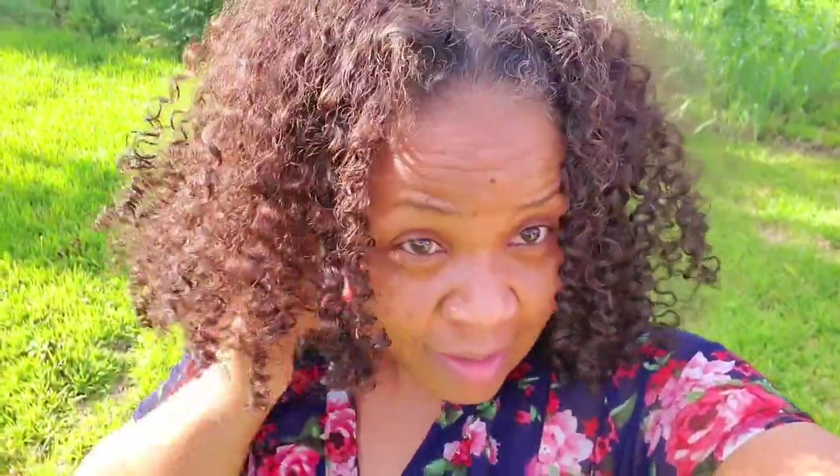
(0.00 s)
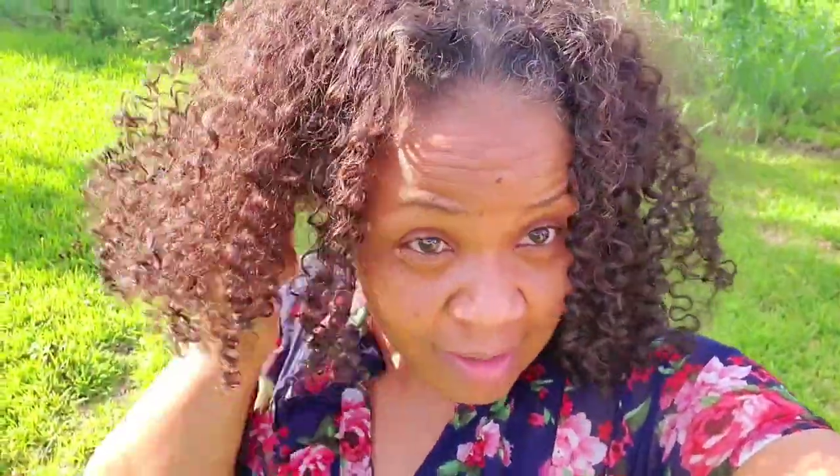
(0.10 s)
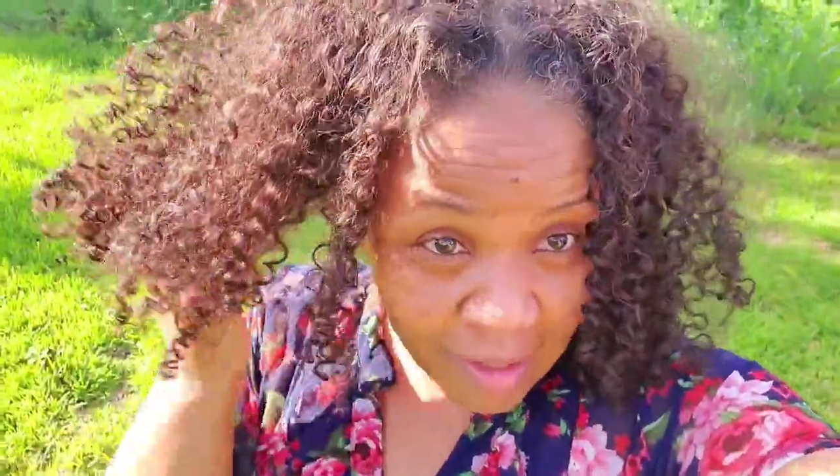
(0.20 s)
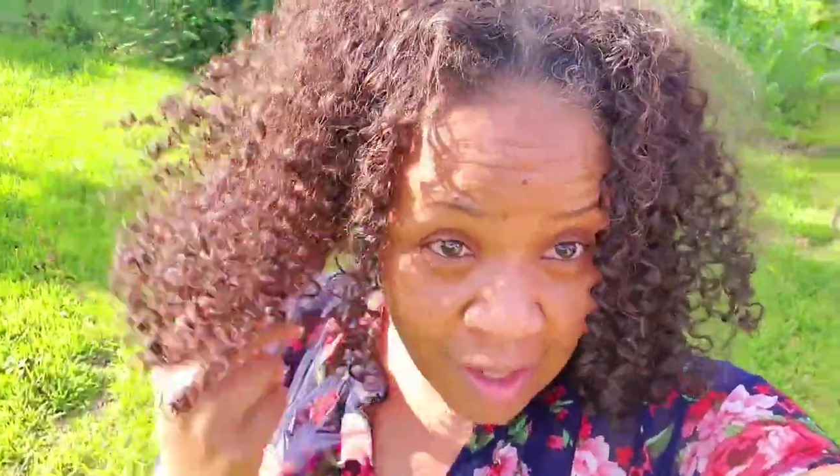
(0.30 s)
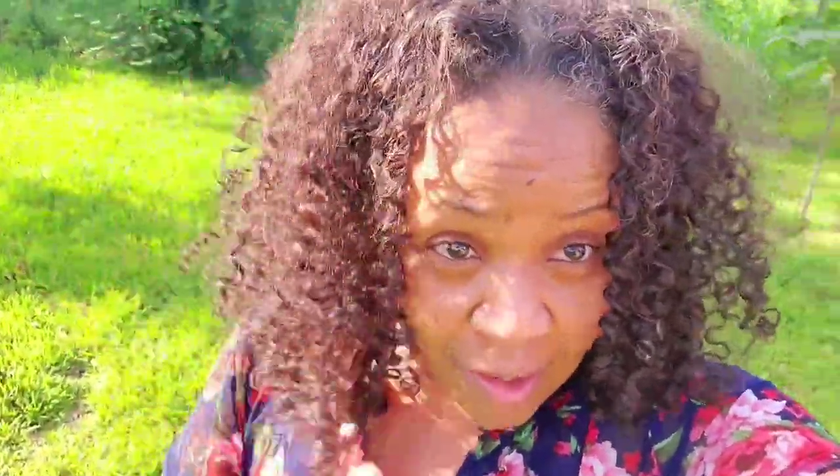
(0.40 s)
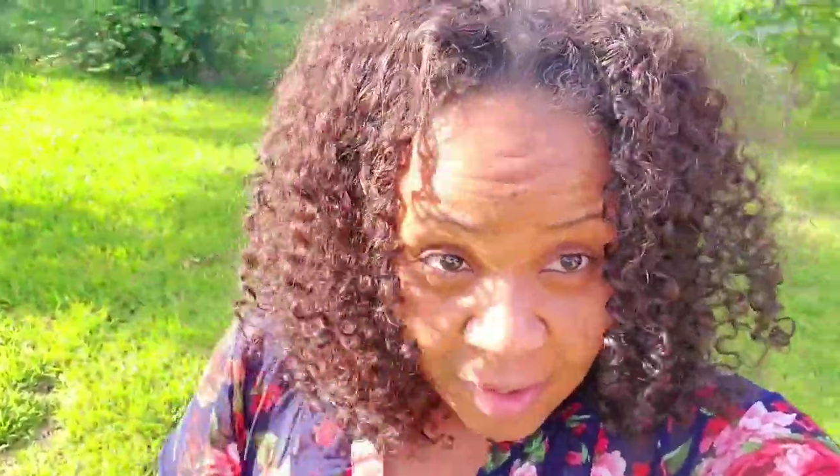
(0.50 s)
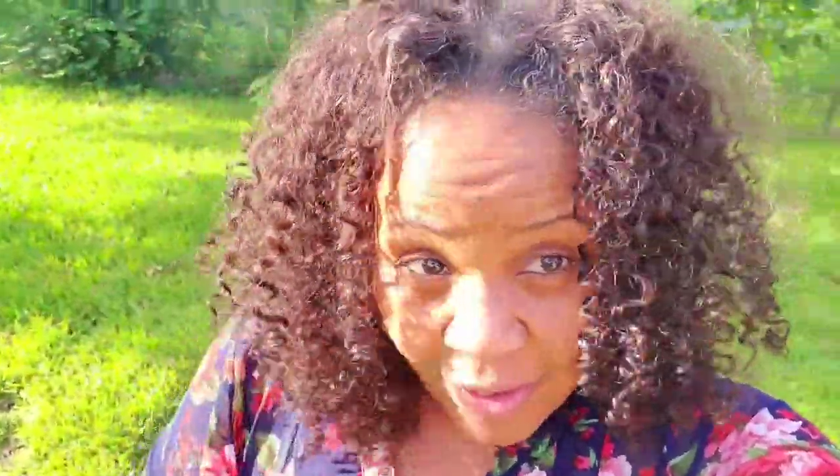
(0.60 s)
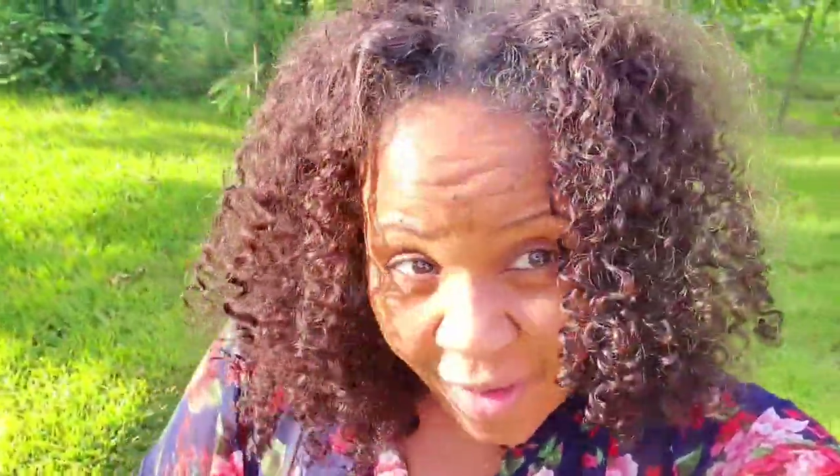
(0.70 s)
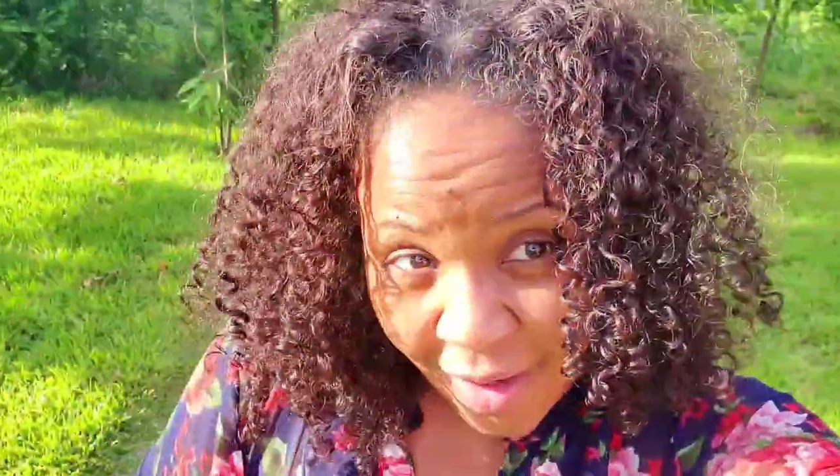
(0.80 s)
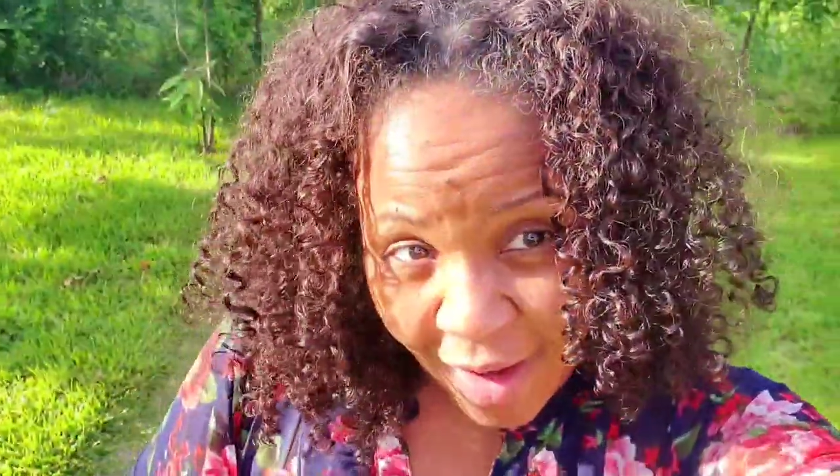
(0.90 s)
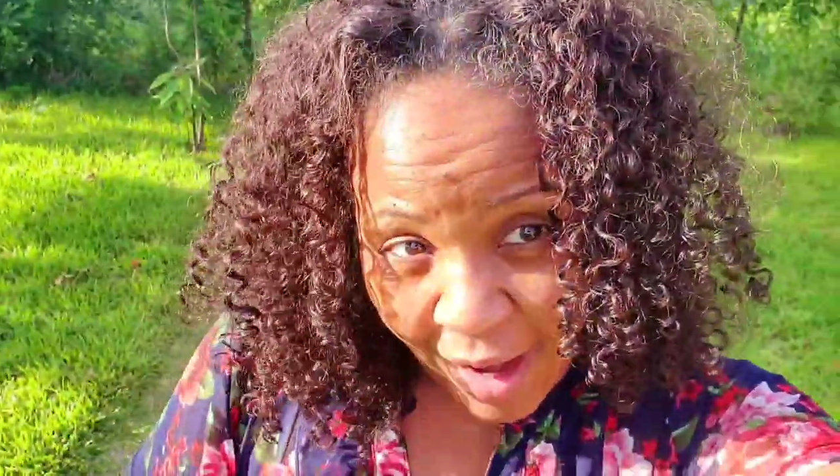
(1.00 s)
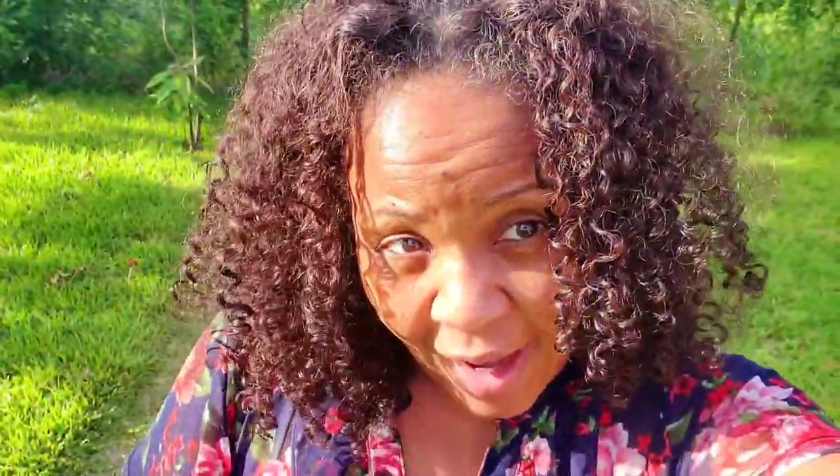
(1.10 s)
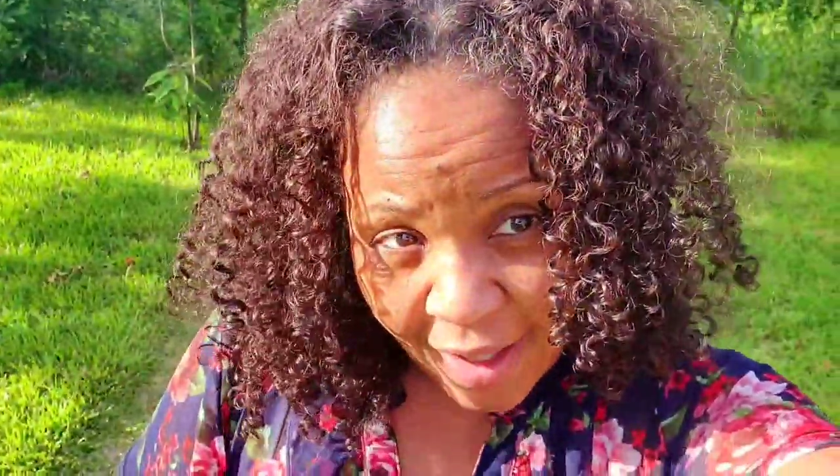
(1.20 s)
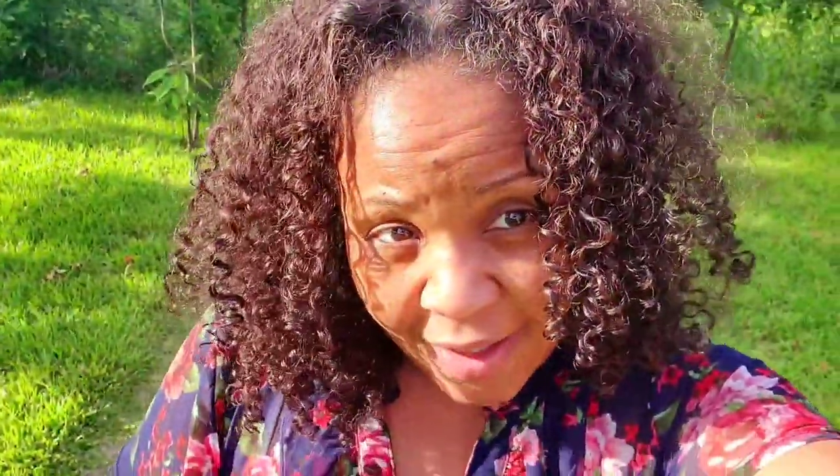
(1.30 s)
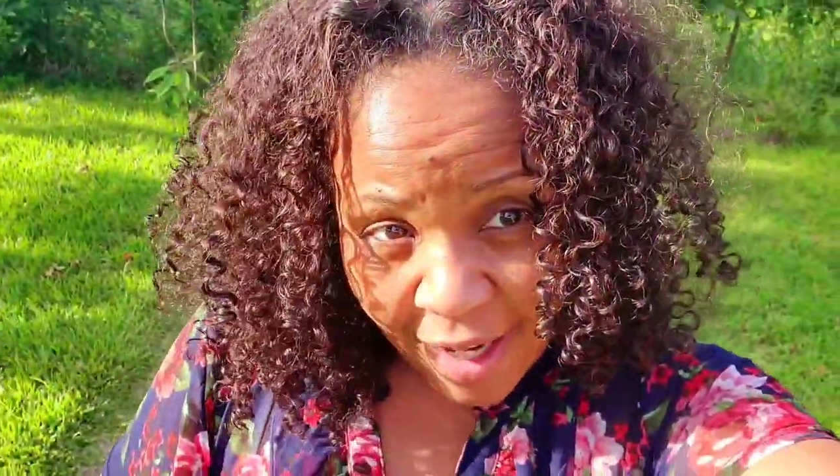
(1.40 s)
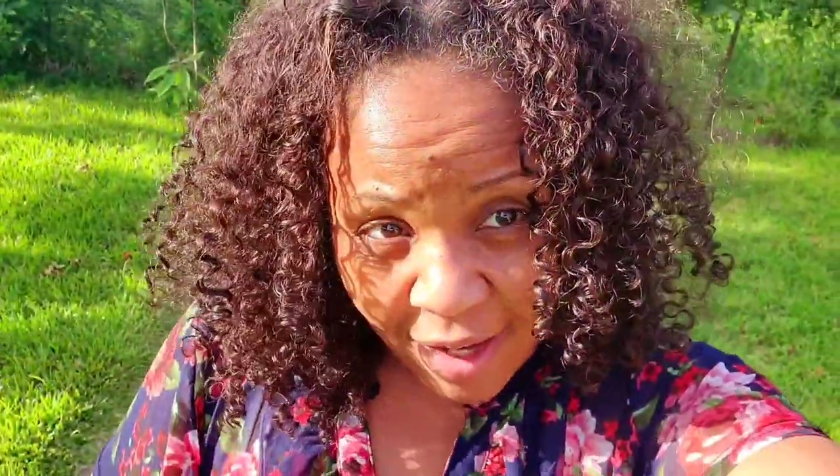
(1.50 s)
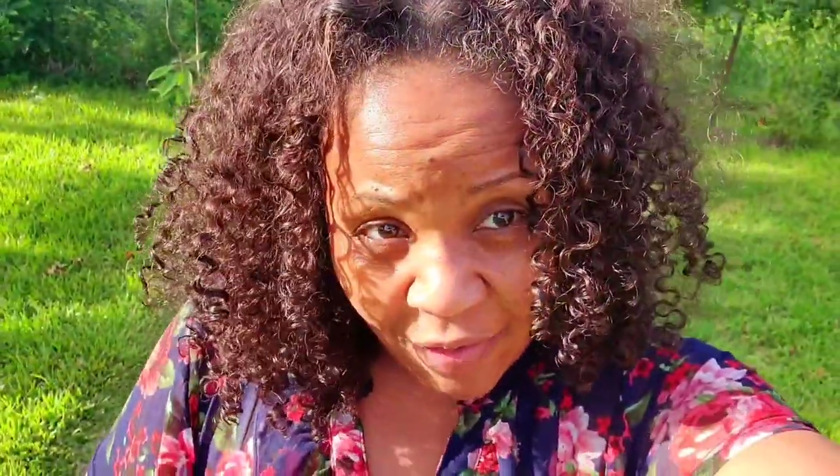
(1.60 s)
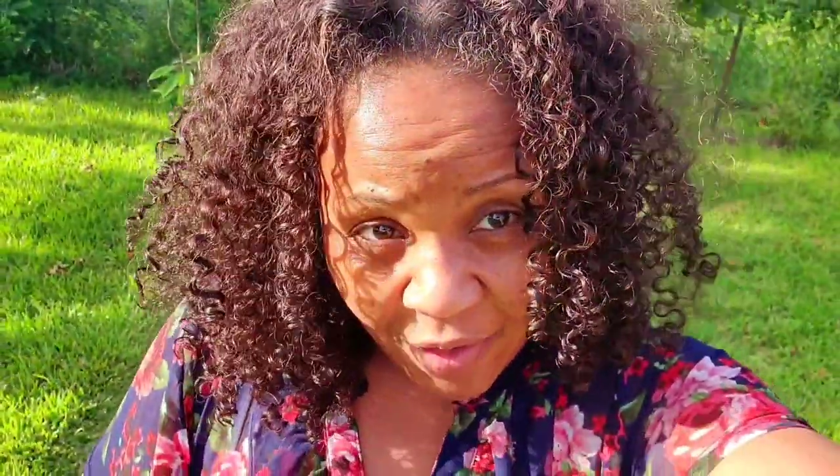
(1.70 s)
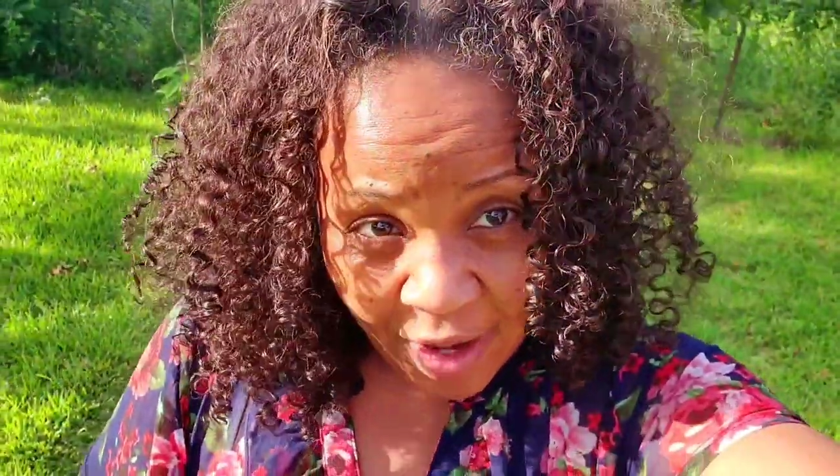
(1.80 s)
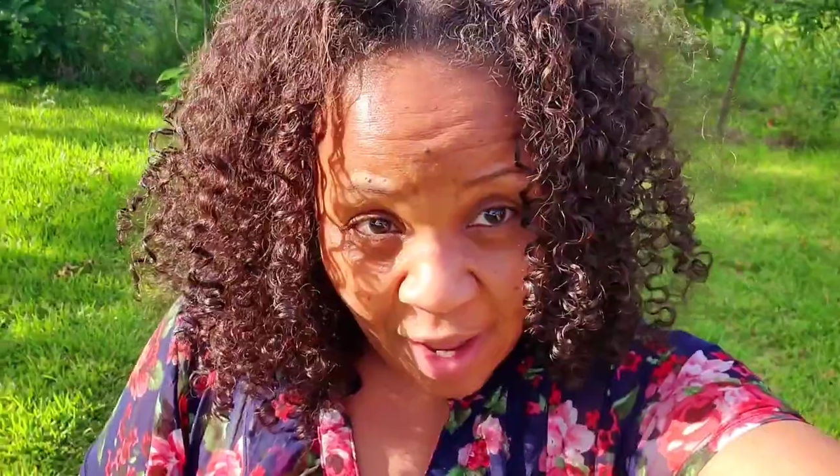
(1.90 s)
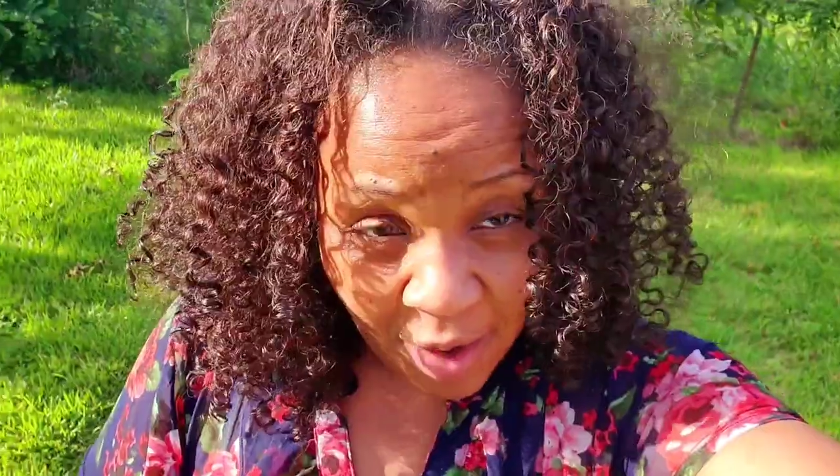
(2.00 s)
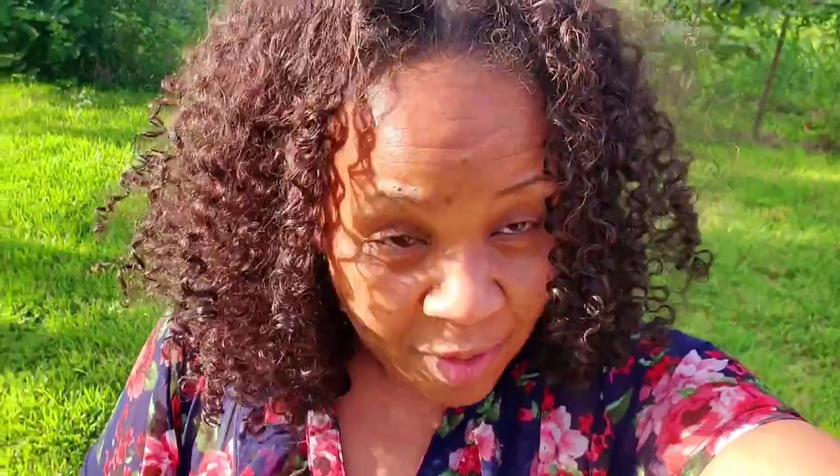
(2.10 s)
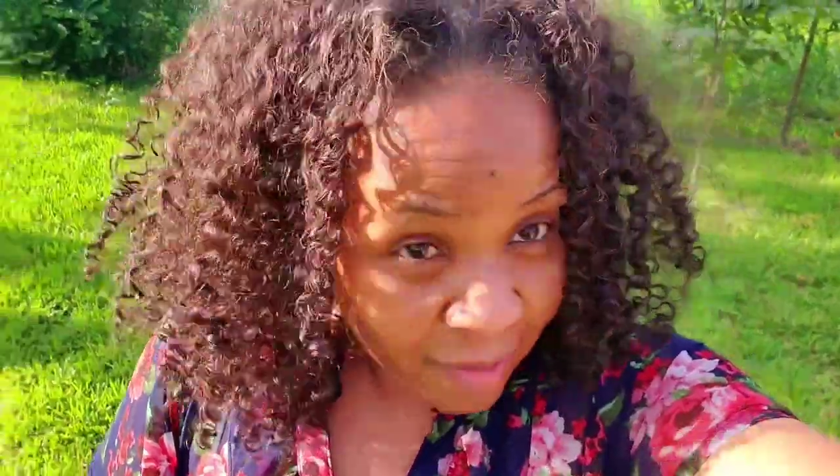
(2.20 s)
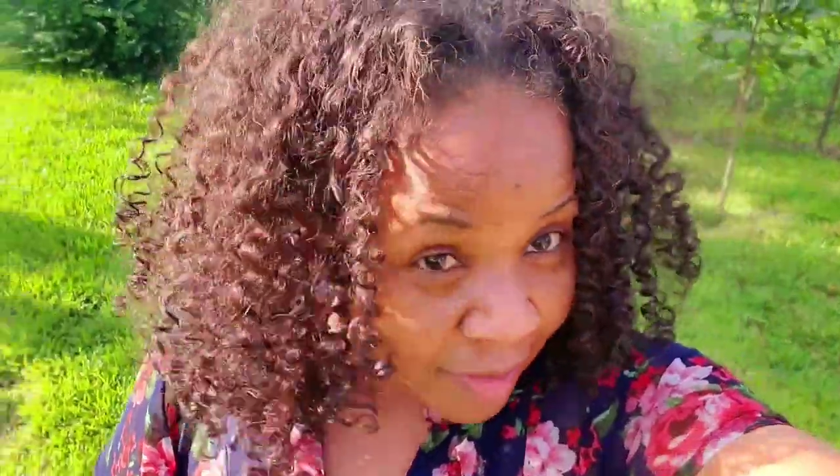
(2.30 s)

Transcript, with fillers: So I'll take it for now.